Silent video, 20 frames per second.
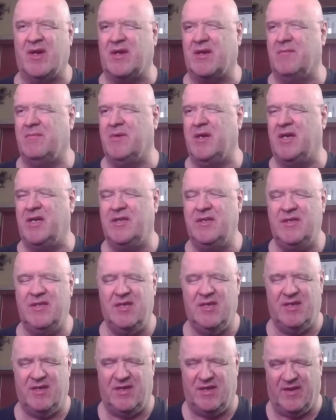
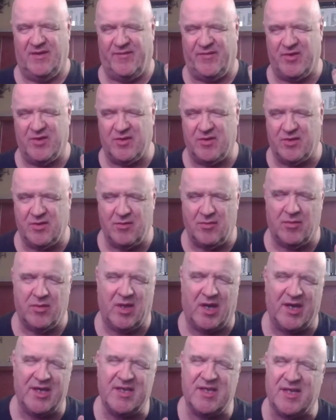recommend, if you do
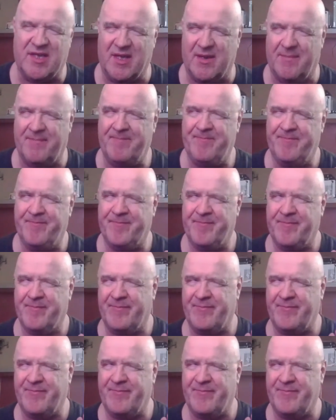like them,